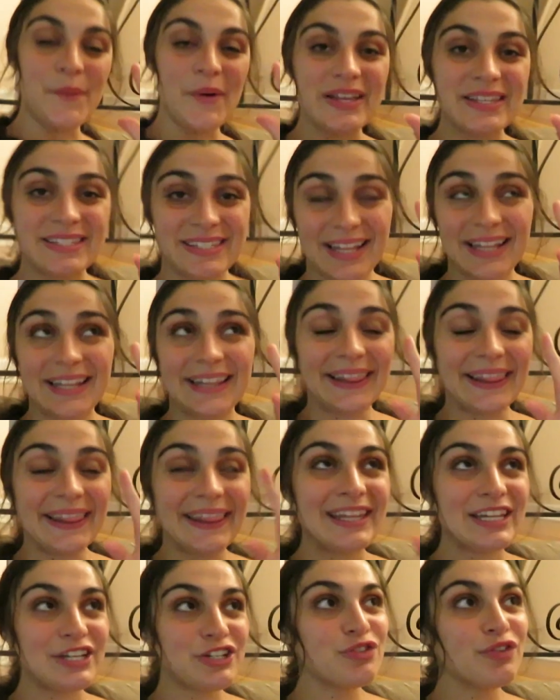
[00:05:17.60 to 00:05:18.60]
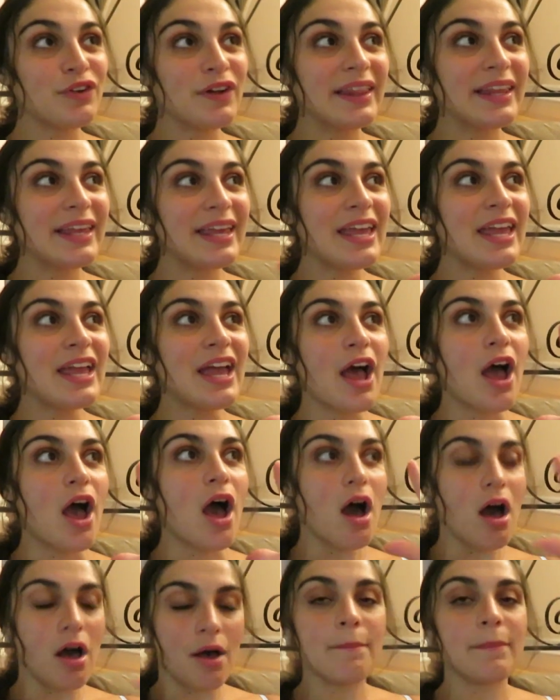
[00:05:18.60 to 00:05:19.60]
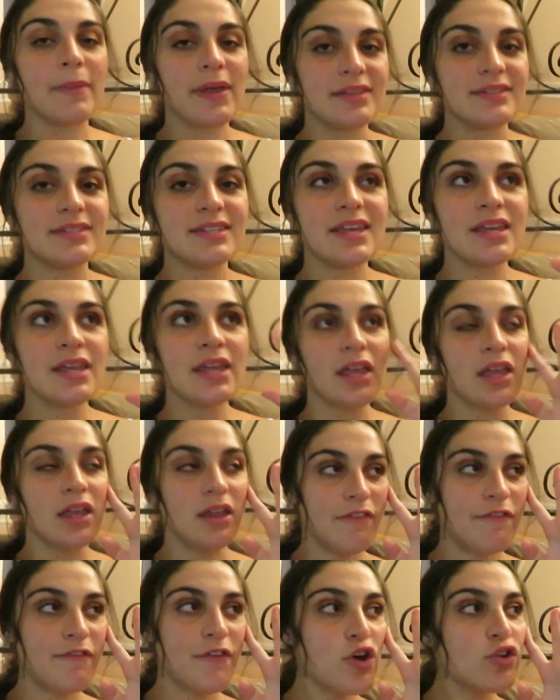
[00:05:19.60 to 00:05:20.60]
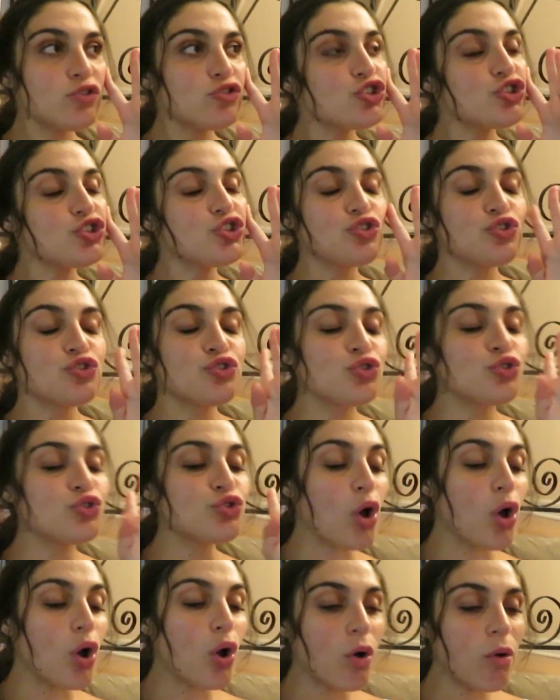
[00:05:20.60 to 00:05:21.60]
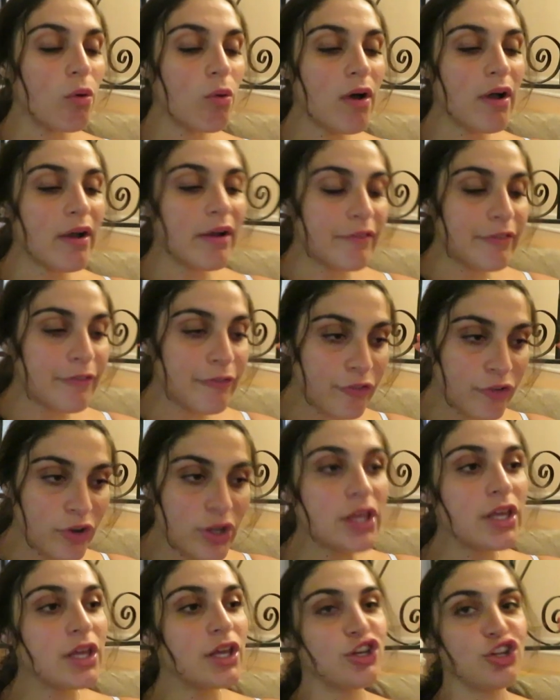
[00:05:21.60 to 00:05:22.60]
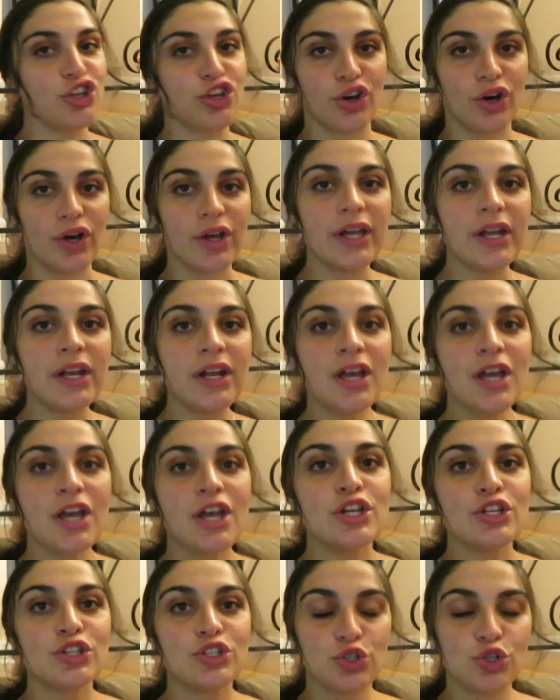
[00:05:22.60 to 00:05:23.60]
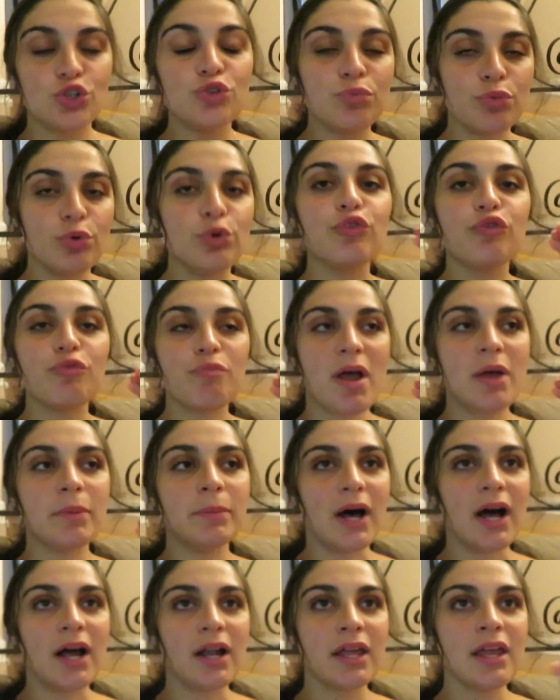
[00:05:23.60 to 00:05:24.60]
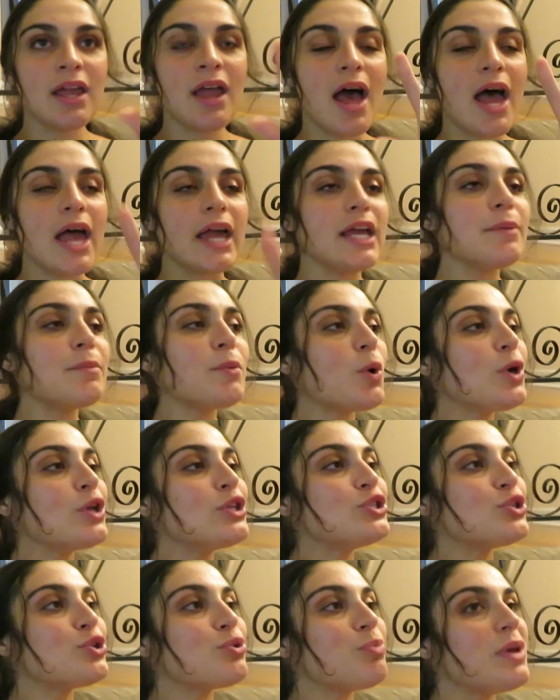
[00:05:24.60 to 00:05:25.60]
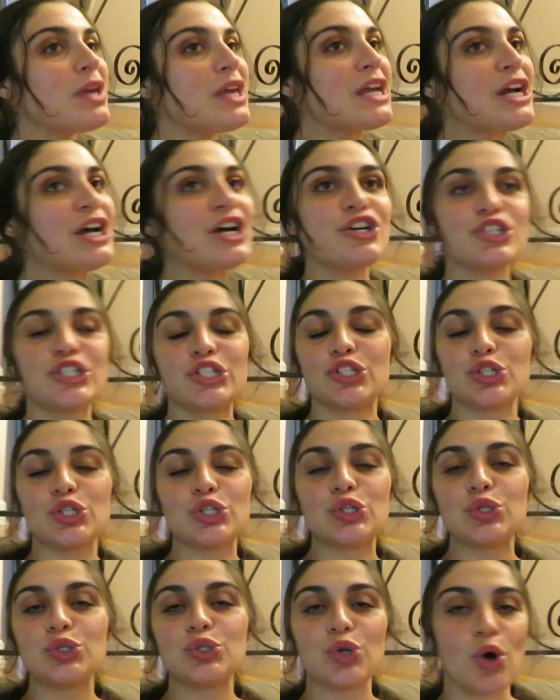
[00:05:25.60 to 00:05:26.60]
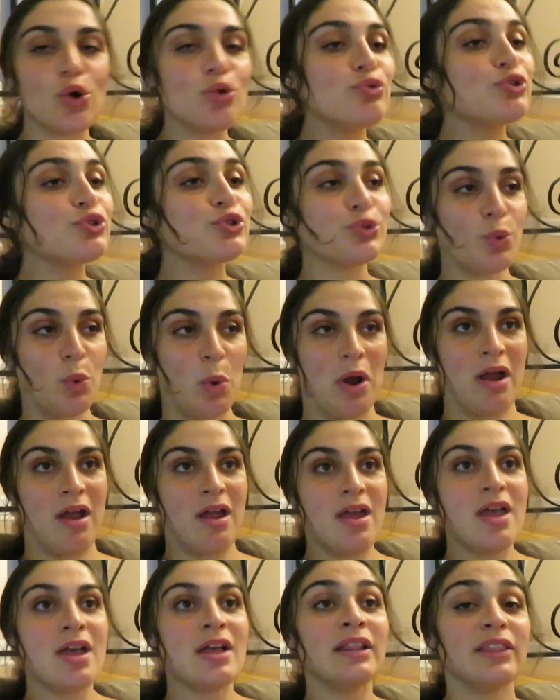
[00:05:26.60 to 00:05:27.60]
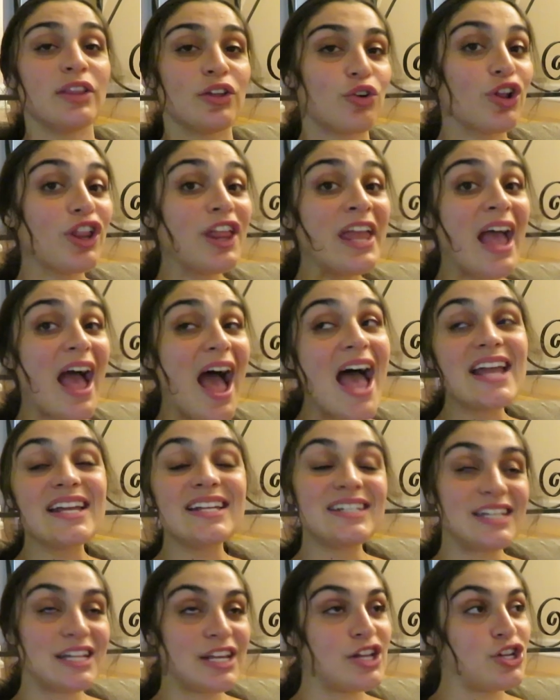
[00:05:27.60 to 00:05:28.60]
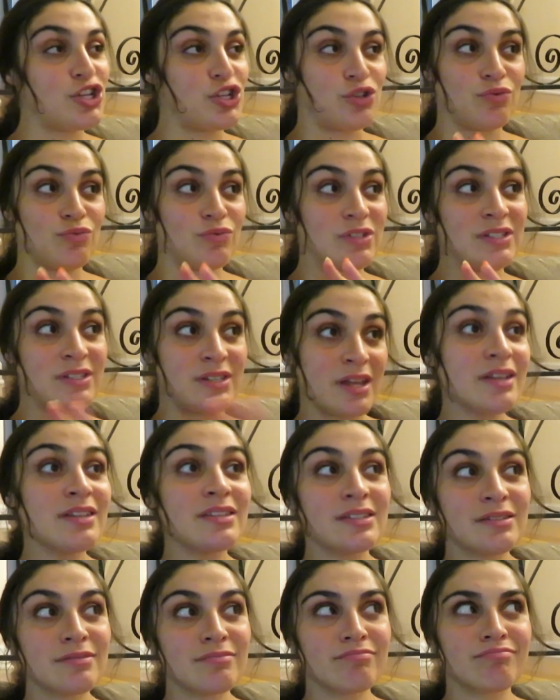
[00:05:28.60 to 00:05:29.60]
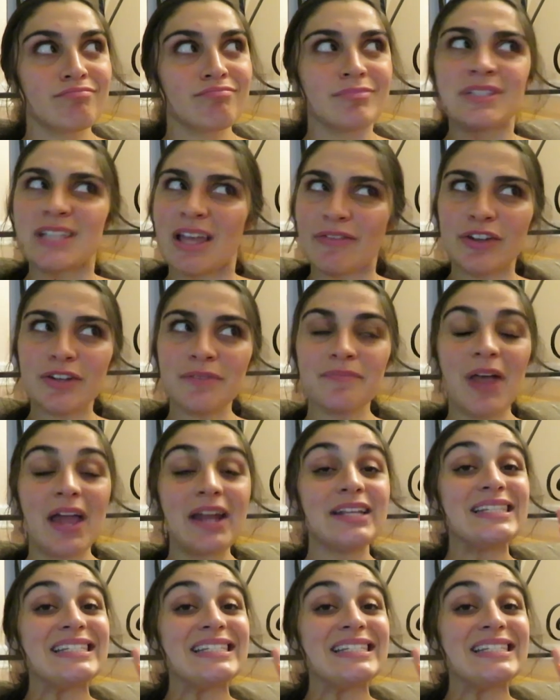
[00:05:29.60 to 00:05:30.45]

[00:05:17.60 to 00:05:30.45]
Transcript: was literally amazing. It felt just so freaking good to move my body. I am going to be so sore. Literally, I did seven